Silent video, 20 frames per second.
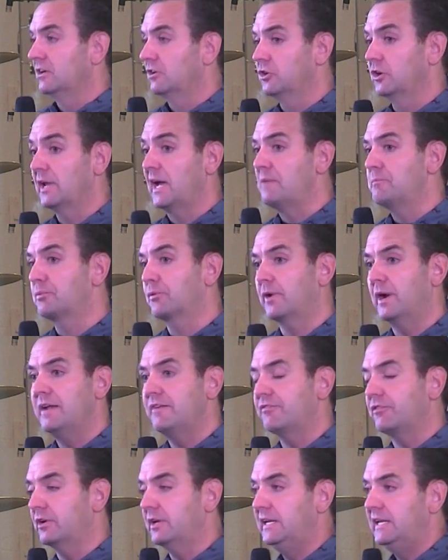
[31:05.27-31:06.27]
could I
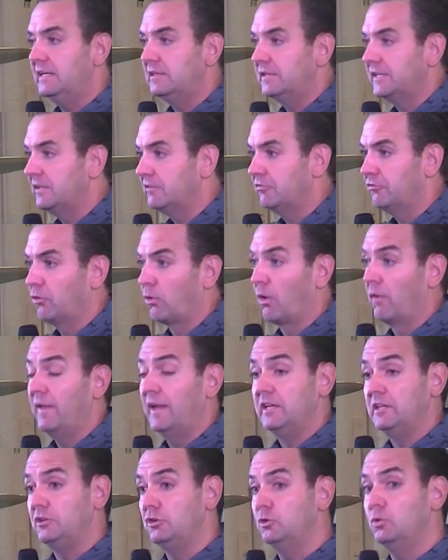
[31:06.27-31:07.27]
pray for healing for
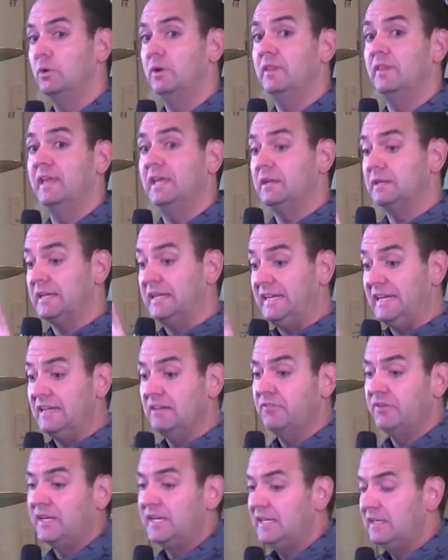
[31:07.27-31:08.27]
that you would then
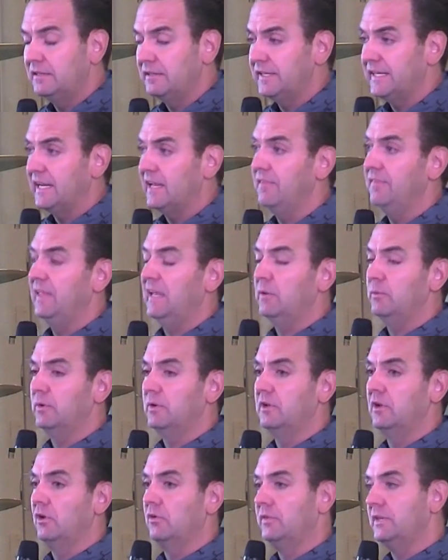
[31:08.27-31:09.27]
give healing and they
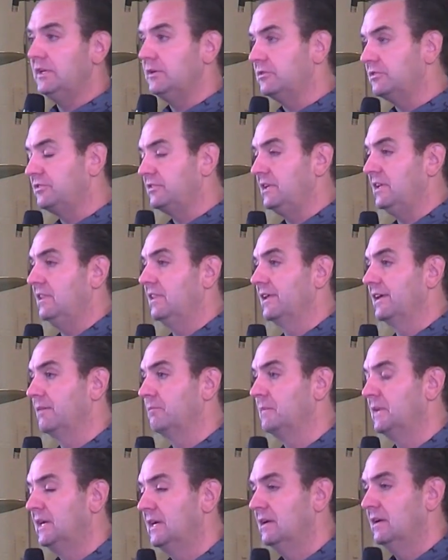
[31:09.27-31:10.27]
would know that you see
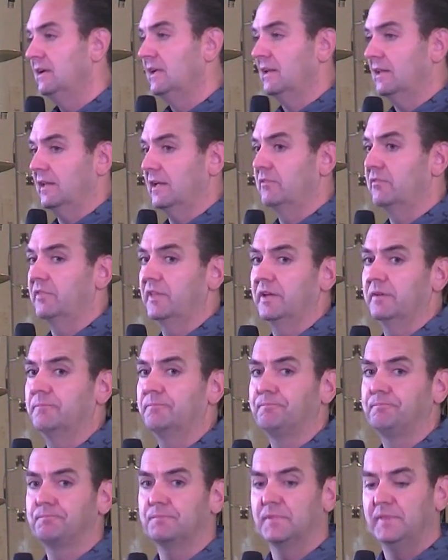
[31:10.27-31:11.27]
them and love
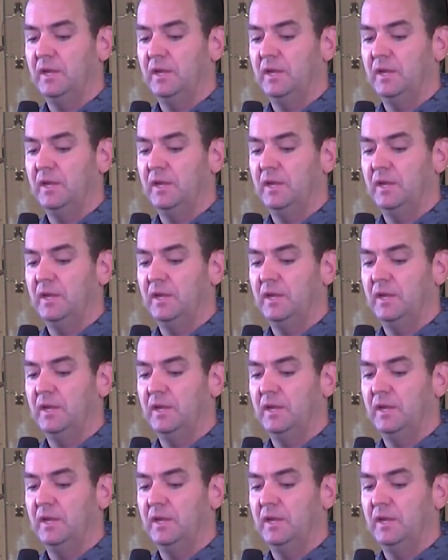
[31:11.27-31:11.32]
them?